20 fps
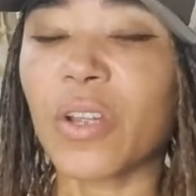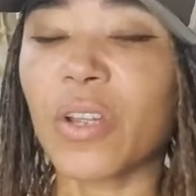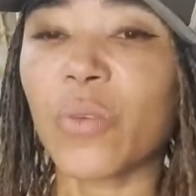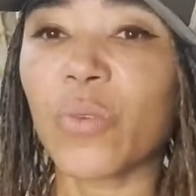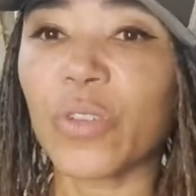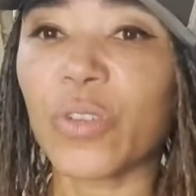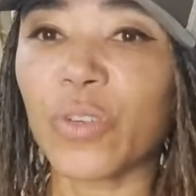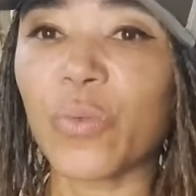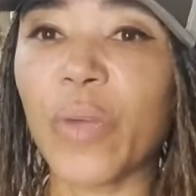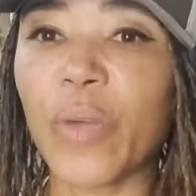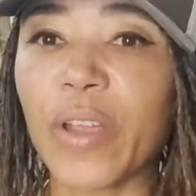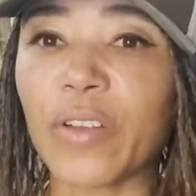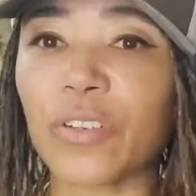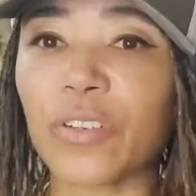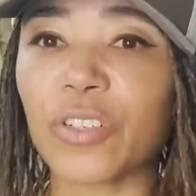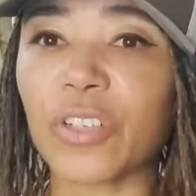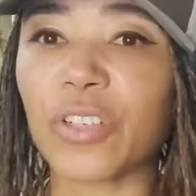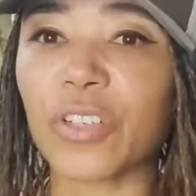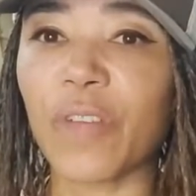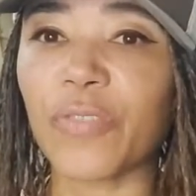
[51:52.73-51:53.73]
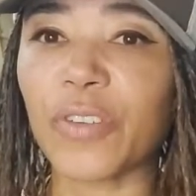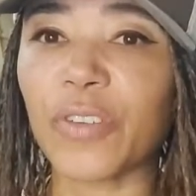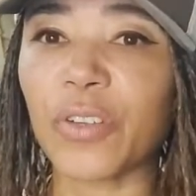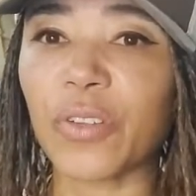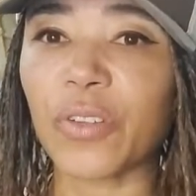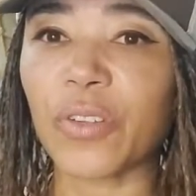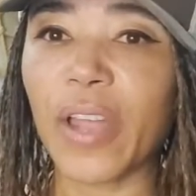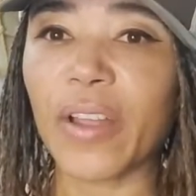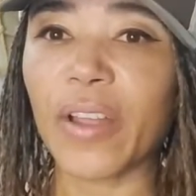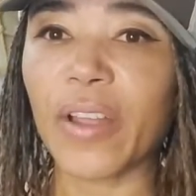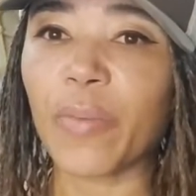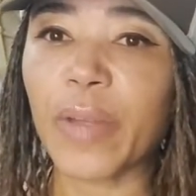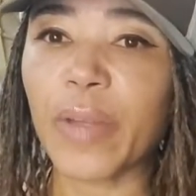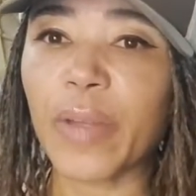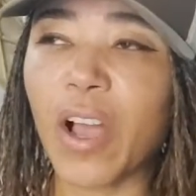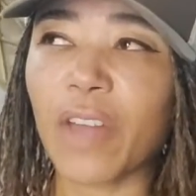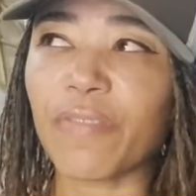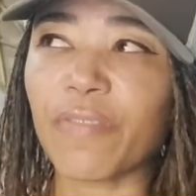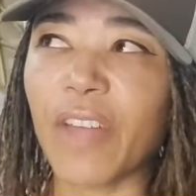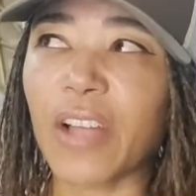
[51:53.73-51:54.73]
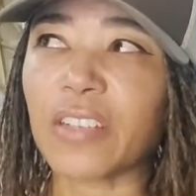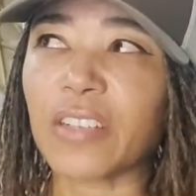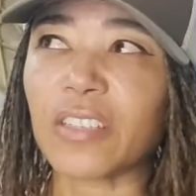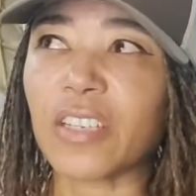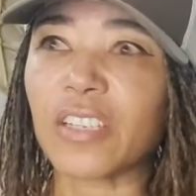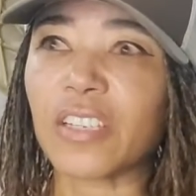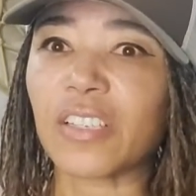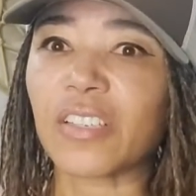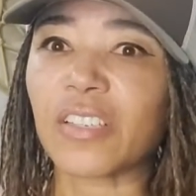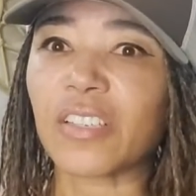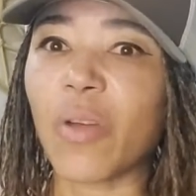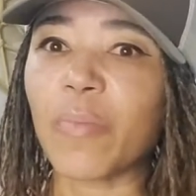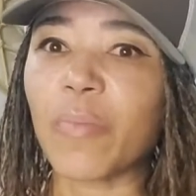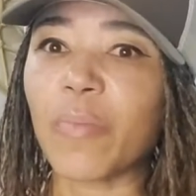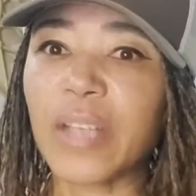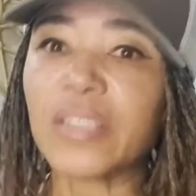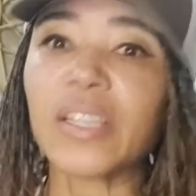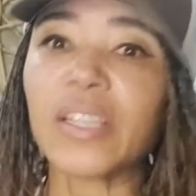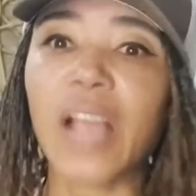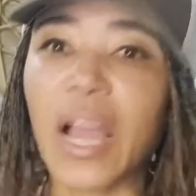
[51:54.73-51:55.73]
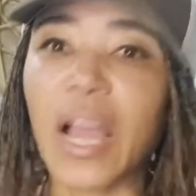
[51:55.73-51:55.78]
When you weigh yourself and you're like, oh my God, fasting's so amazing.